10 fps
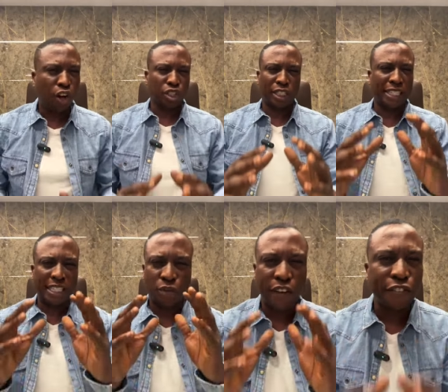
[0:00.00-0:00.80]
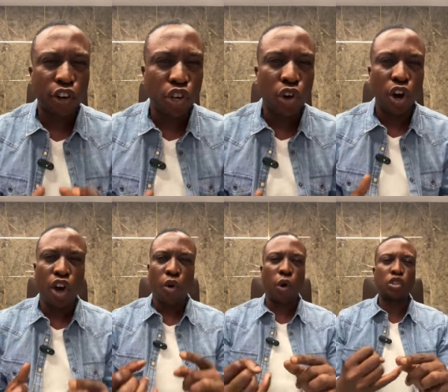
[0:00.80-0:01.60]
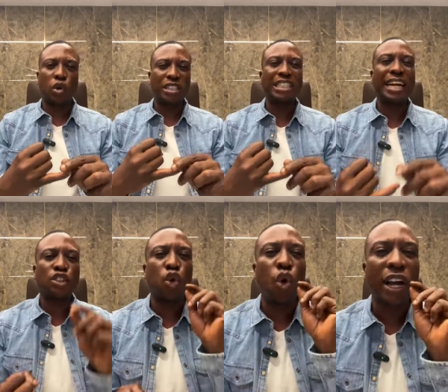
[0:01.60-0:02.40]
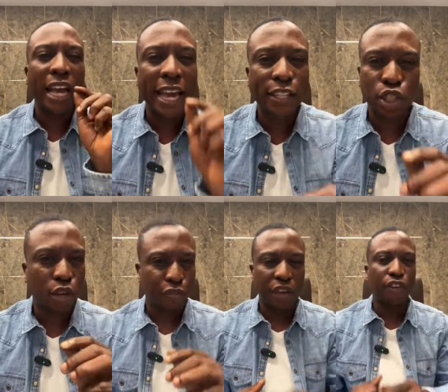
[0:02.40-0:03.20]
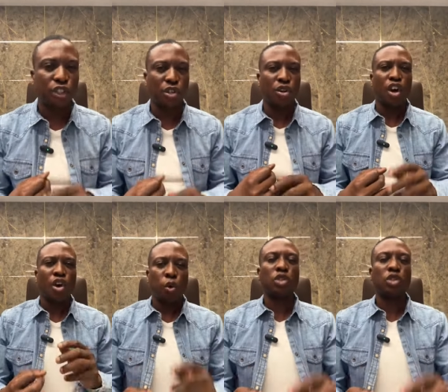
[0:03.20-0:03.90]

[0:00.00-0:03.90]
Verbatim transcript: All seasons favor you. What was designed to work against you favor you.